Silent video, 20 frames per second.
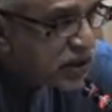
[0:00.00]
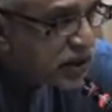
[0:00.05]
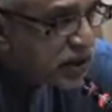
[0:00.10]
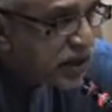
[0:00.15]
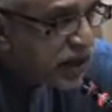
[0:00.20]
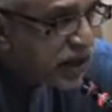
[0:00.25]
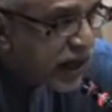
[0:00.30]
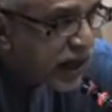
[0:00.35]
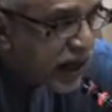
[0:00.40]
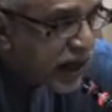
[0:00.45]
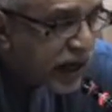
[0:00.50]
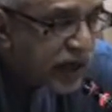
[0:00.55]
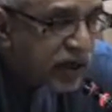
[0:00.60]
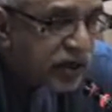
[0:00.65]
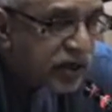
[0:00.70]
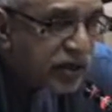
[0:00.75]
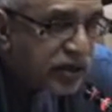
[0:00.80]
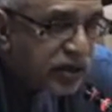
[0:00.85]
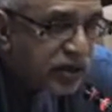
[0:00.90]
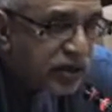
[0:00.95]

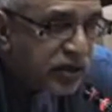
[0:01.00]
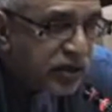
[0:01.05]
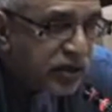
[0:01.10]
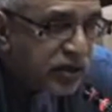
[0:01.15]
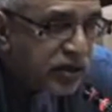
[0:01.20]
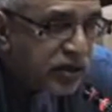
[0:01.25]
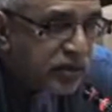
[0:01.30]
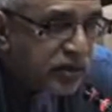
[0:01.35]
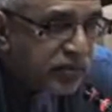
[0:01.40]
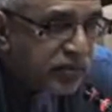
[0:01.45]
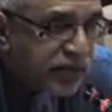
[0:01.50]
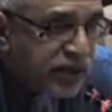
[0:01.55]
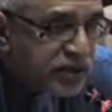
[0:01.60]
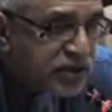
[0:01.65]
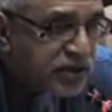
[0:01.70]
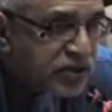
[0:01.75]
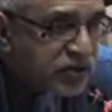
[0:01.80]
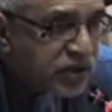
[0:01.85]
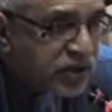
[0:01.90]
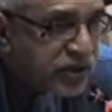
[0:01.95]
and uh,
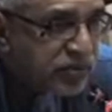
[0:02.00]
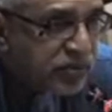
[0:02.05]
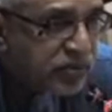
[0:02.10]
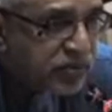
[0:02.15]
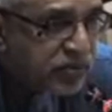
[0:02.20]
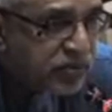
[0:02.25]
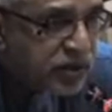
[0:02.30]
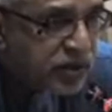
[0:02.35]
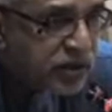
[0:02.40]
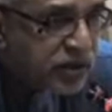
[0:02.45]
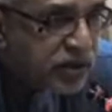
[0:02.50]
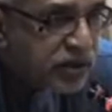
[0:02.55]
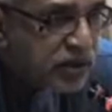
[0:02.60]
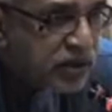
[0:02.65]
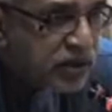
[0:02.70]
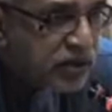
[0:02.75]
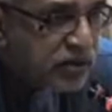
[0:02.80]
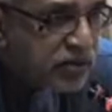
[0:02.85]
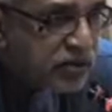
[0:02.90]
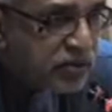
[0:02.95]
mainstream uh,
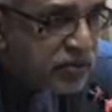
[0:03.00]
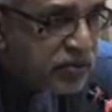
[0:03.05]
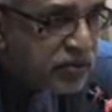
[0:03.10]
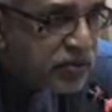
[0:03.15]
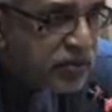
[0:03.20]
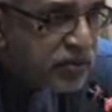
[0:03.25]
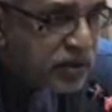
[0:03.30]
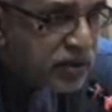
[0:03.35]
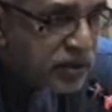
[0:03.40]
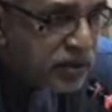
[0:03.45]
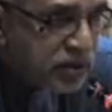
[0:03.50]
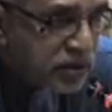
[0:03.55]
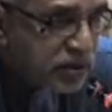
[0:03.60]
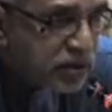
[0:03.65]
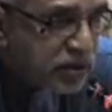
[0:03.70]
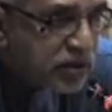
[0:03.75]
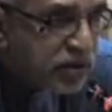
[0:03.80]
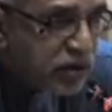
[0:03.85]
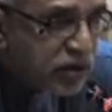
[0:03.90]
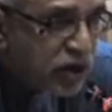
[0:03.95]
uh,
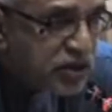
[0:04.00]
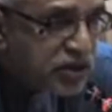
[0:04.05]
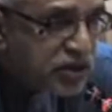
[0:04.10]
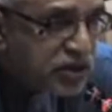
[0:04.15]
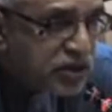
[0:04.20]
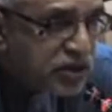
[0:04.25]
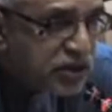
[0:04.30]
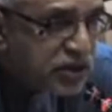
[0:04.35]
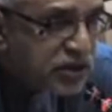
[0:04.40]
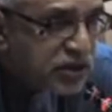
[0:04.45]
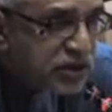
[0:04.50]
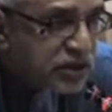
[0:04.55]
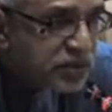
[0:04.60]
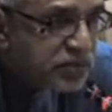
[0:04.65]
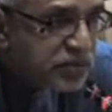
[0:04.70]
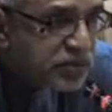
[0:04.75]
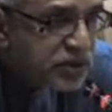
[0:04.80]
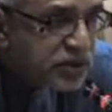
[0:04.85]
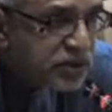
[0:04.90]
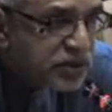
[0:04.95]
knowledge
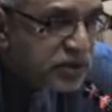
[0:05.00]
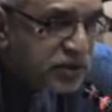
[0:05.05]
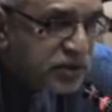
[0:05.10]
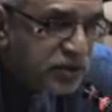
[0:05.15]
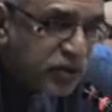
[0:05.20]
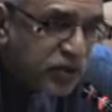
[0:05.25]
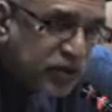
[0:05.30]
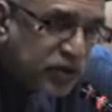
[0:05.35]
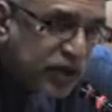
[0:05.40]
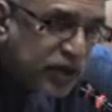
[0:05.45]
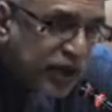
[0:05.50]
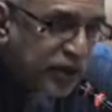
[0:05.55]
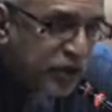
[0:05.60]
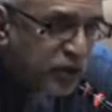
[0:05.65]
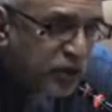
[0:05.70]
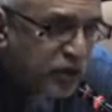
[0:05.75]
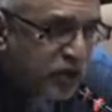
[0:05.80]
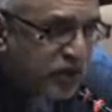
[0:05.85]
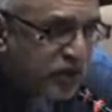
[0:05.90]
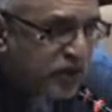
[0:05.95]
systems. So thank you.
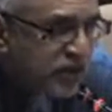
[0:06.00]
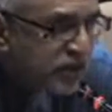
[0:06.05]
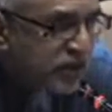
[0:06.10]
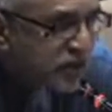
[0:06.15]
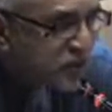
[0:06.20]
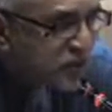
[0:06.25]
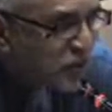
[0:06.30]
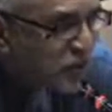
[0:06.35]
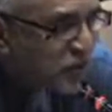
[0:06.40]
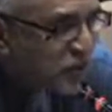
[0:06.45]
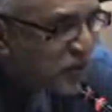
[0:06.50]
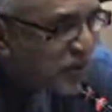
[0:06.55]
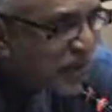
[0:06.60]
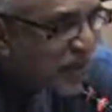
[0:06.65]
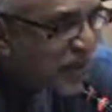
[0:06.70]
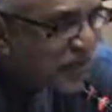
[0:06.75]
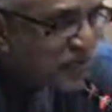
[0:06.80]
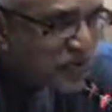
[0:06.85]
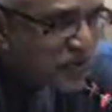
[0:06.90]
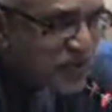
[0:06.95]
I think that's all that I
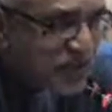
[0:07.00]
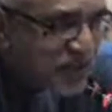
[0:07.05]
have to say.